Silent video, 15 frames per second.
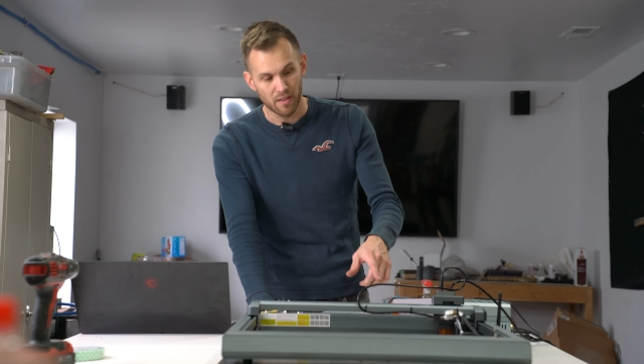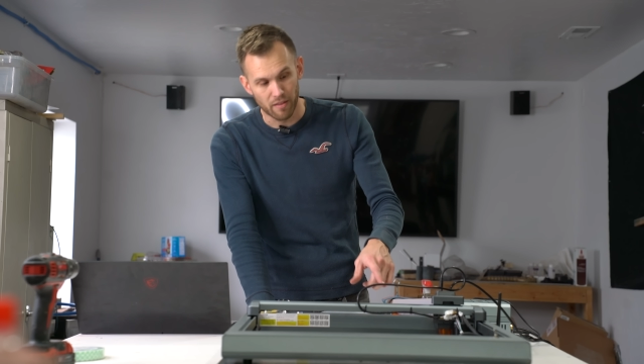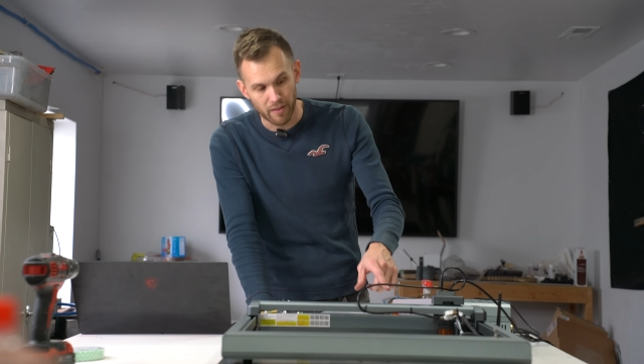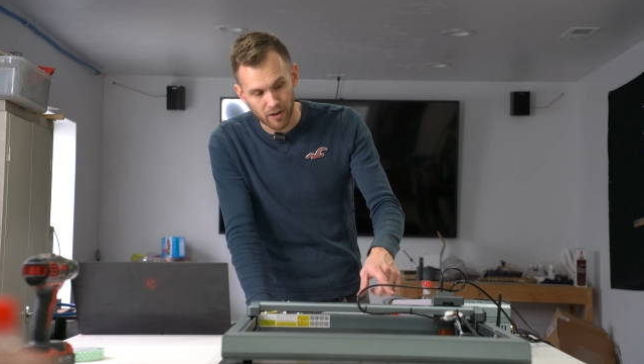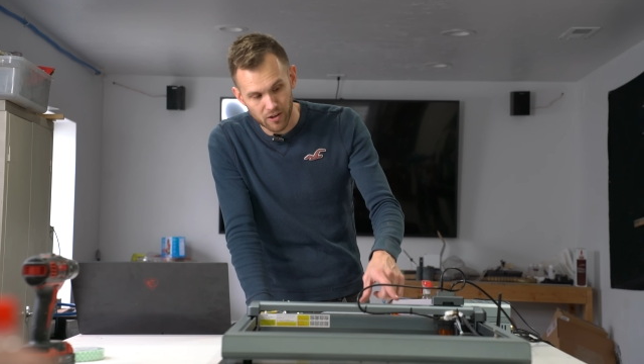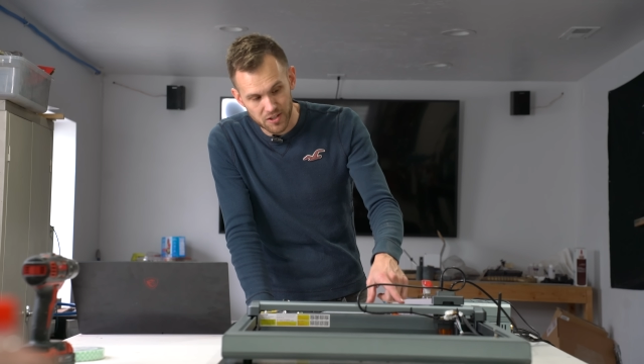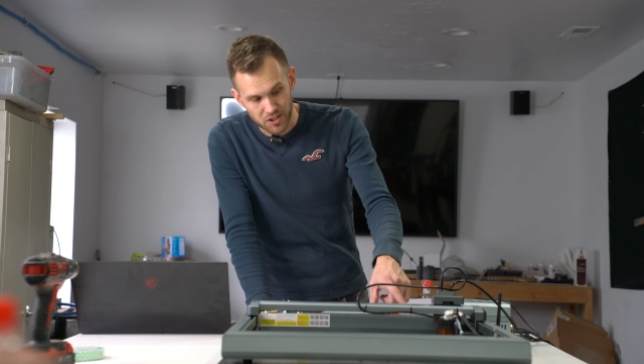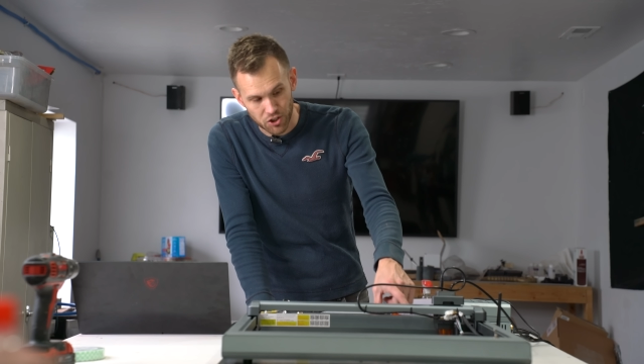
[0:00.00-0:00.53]

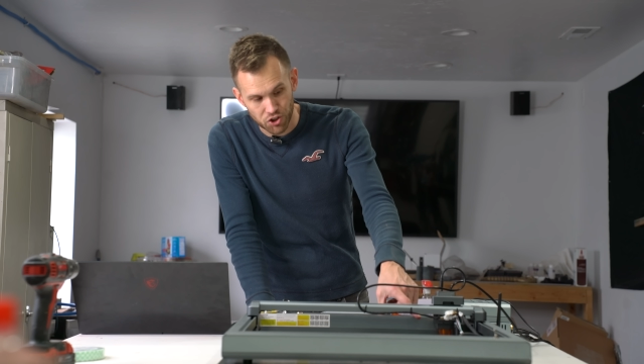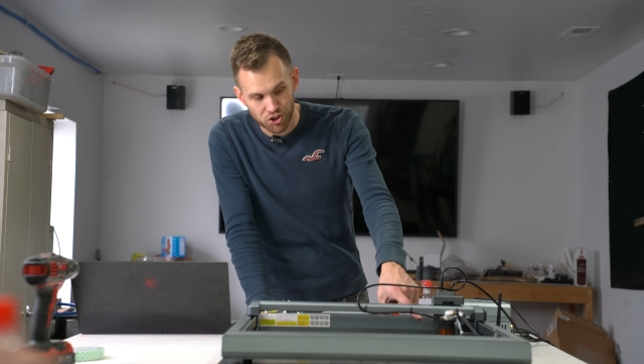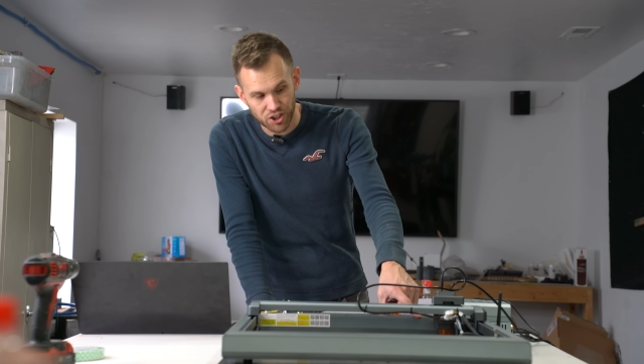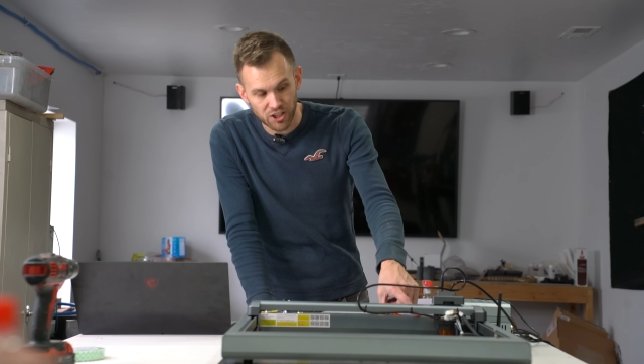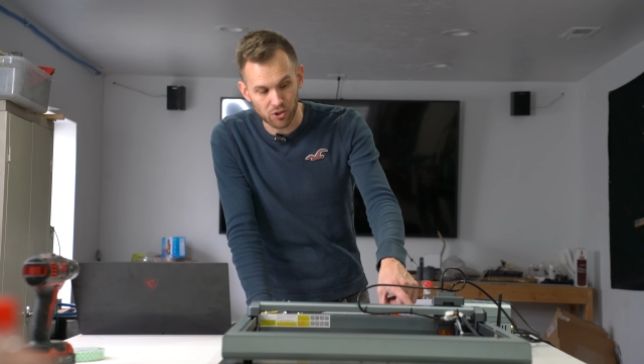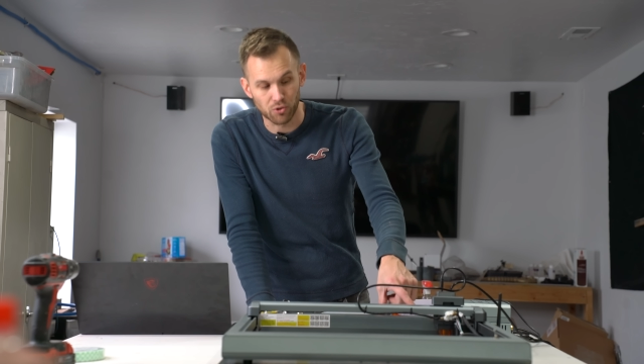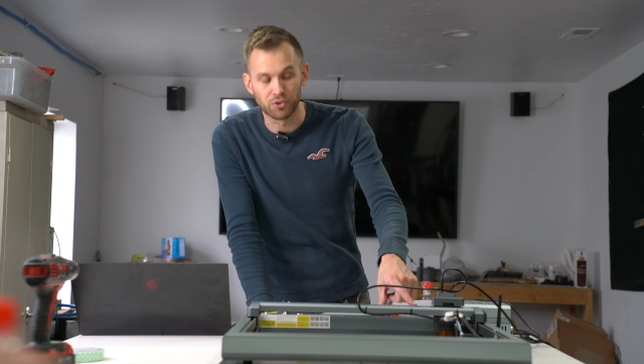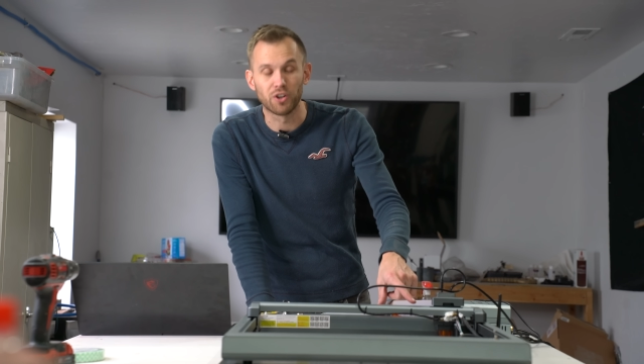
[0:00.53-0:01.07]
There is a
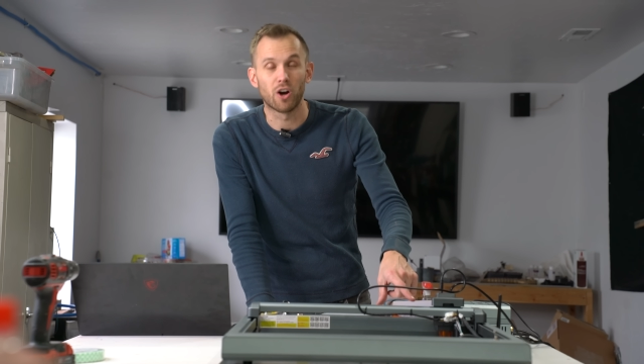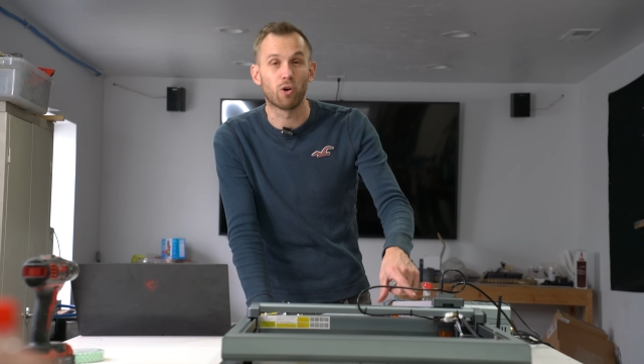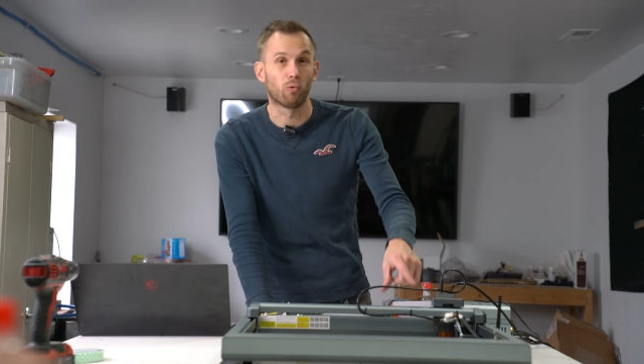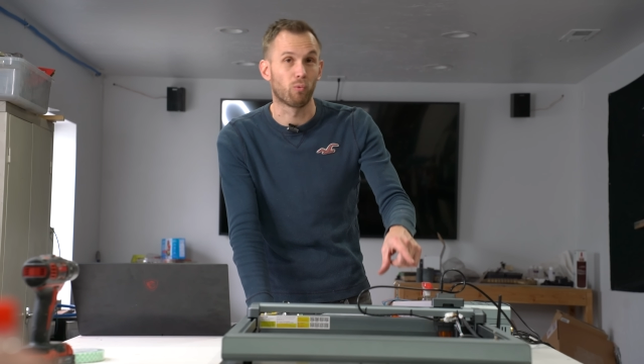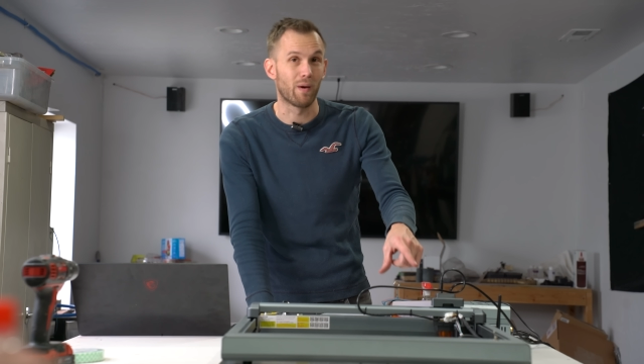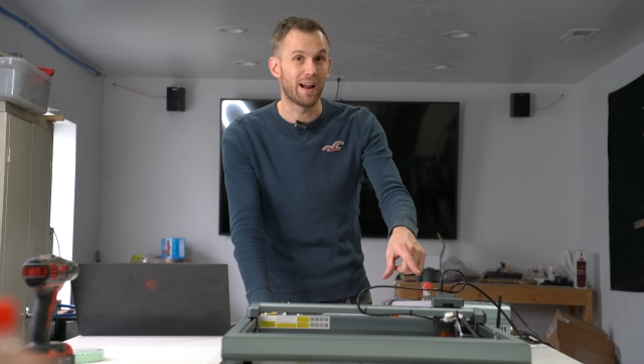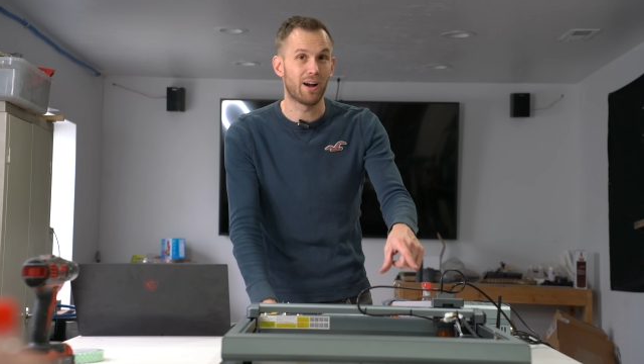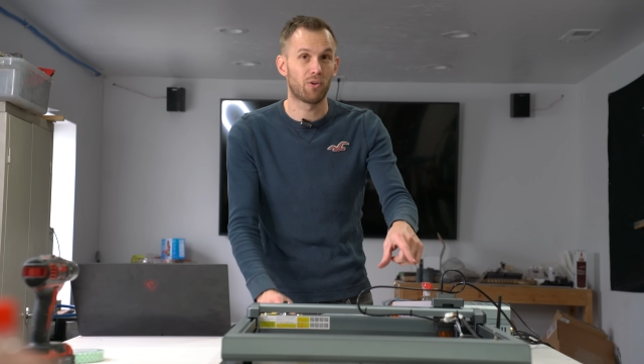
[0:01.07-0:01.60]
shield
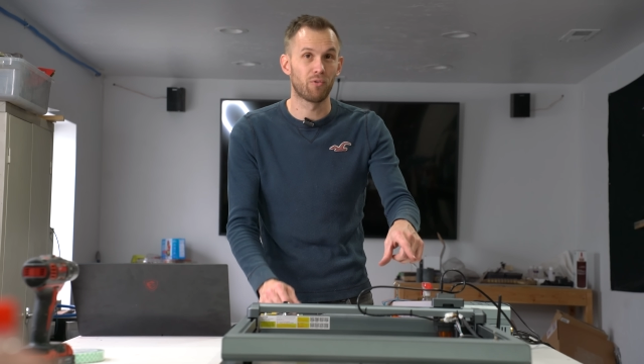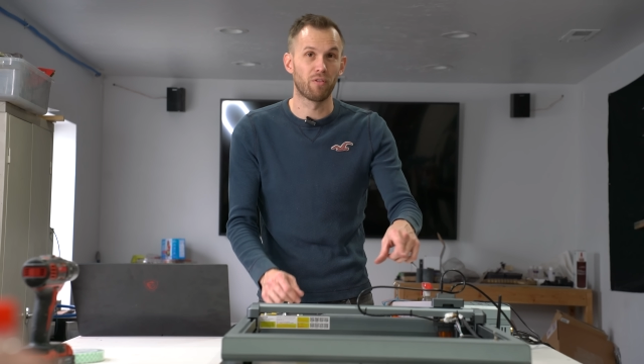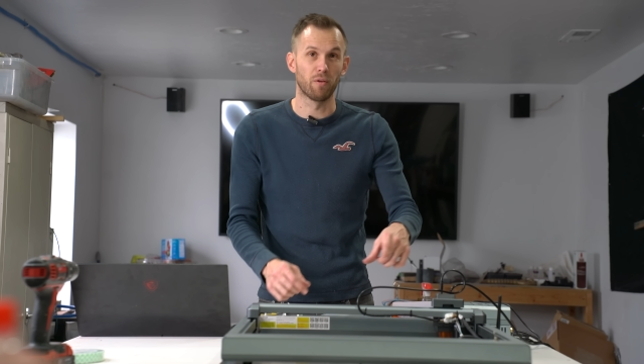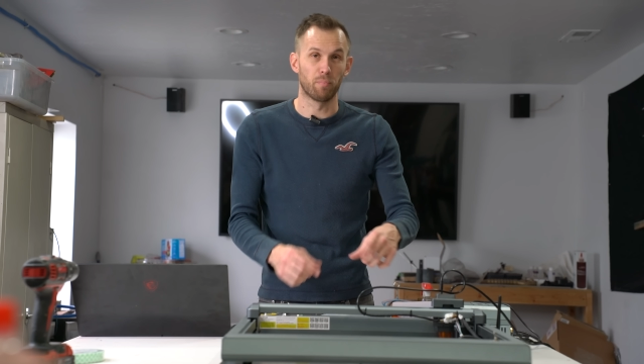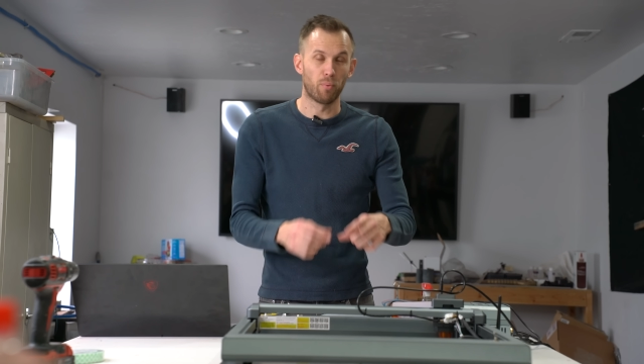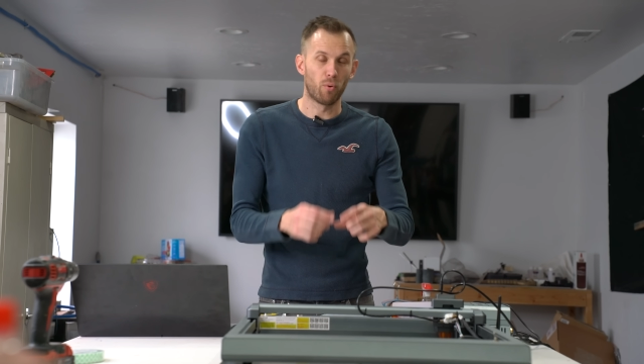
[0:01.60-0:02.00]
around the